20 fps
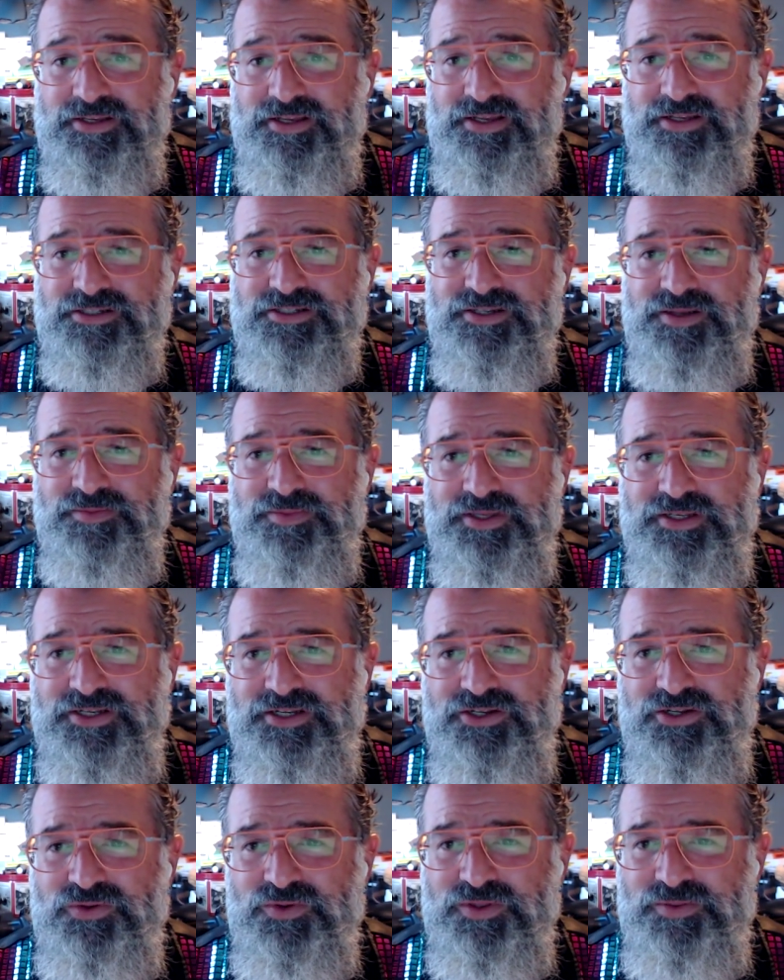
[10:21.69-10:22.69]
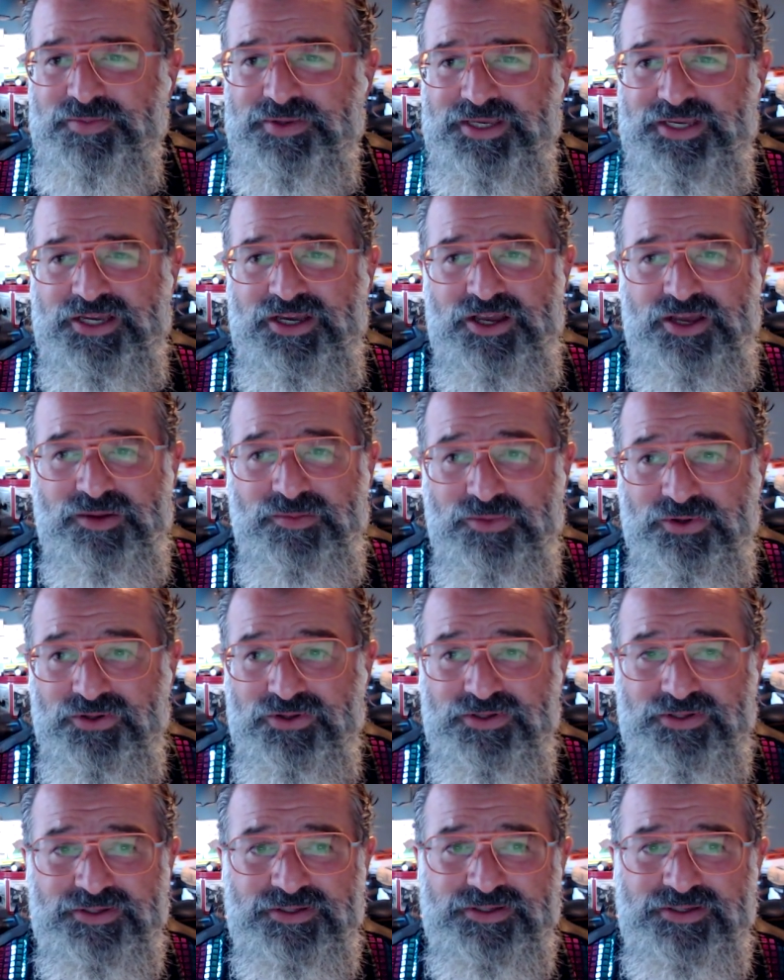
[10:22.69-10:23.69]
has something to do with being
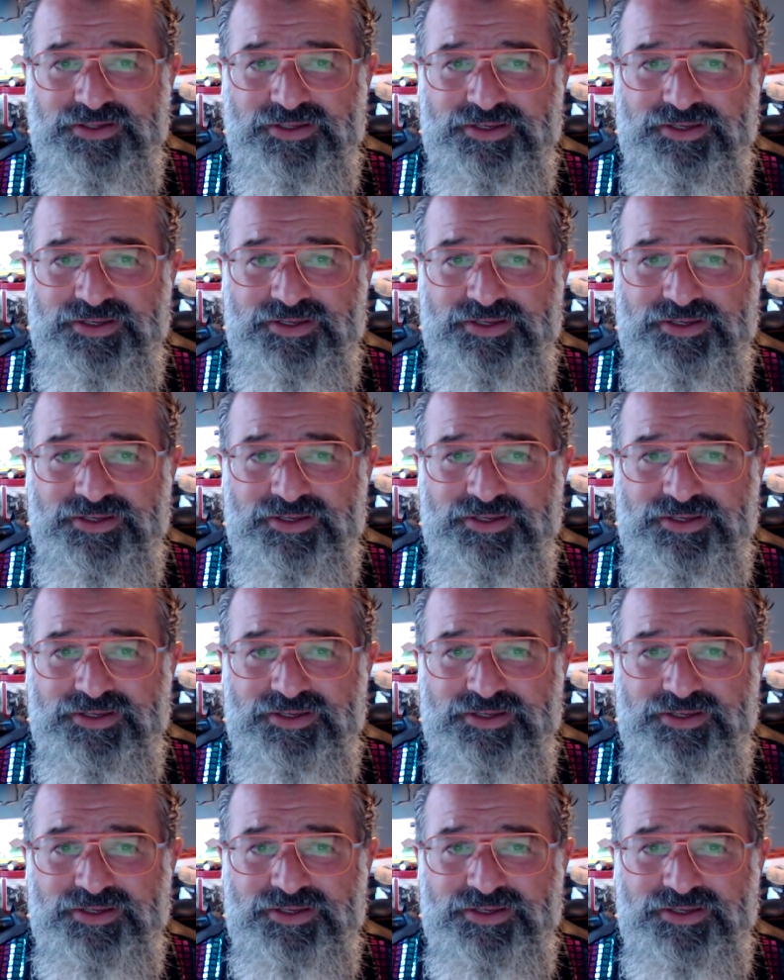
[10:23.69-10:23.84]
humble,